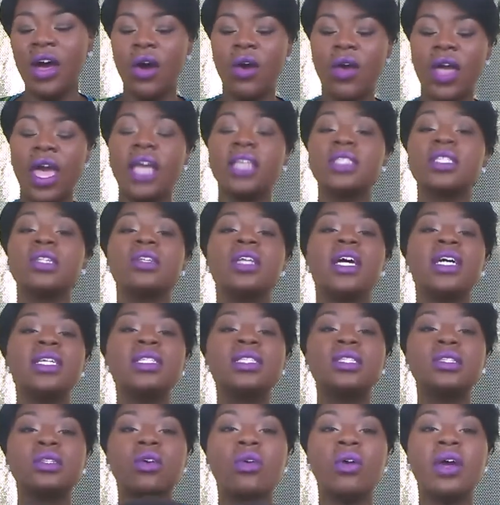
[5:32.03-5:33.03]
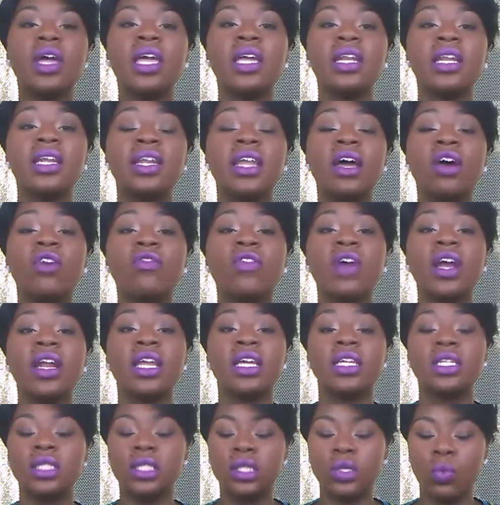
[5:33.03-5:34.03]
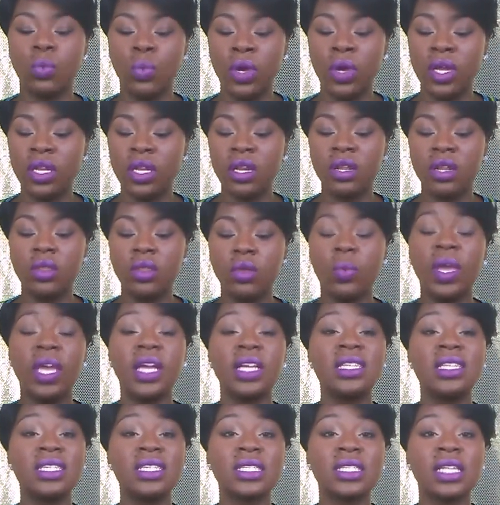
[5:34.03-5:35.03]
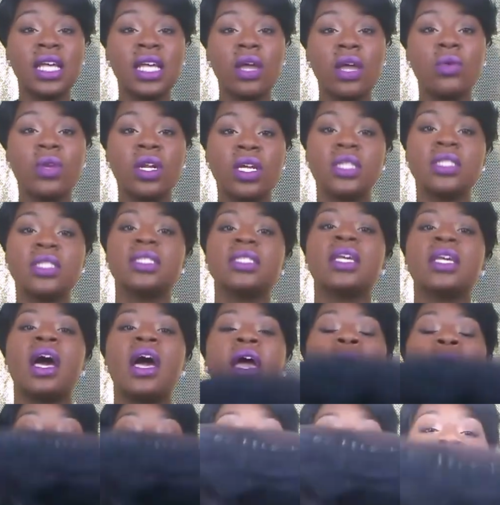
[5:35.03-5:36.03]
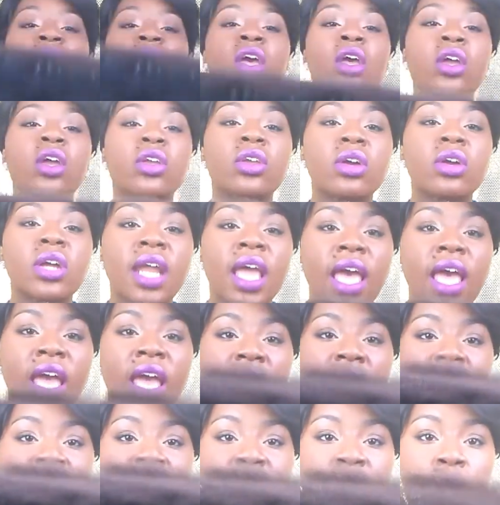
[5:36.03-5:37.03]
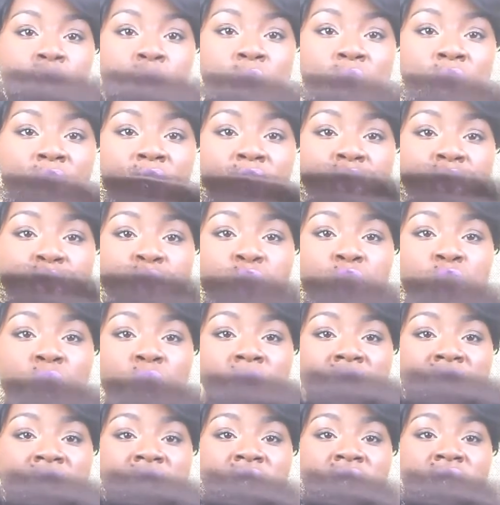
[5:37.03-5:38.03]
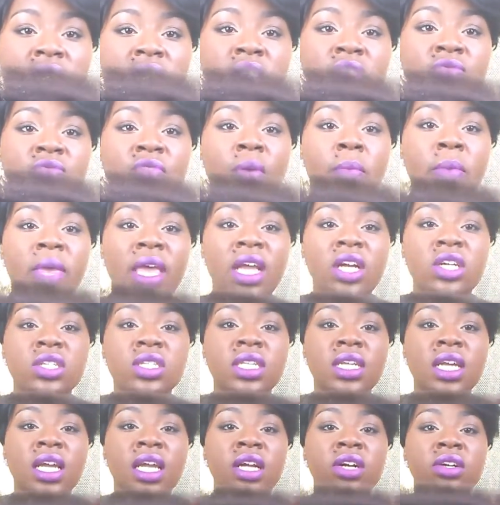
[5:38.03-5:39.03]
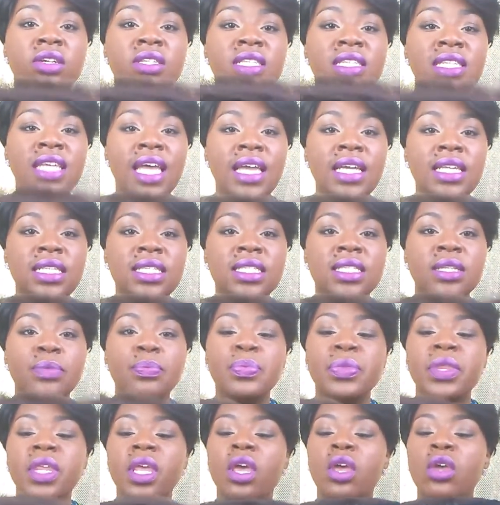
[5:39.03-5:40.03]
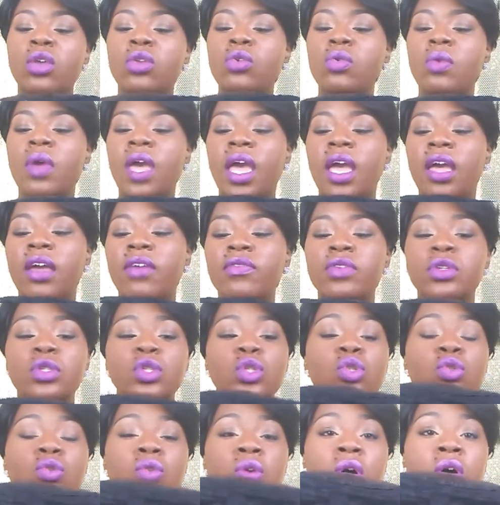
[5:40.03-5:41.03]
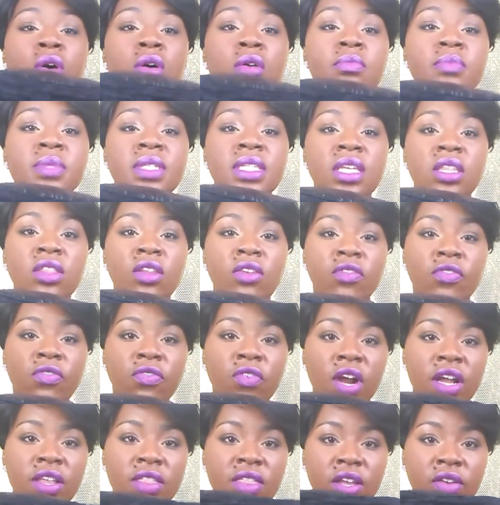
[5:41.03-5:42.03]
Okay, so let's go ahead and delve right into what the wig looks like on the inside. You're going to have your 2 inches from ear to ear lace. You have 2 combs in the front.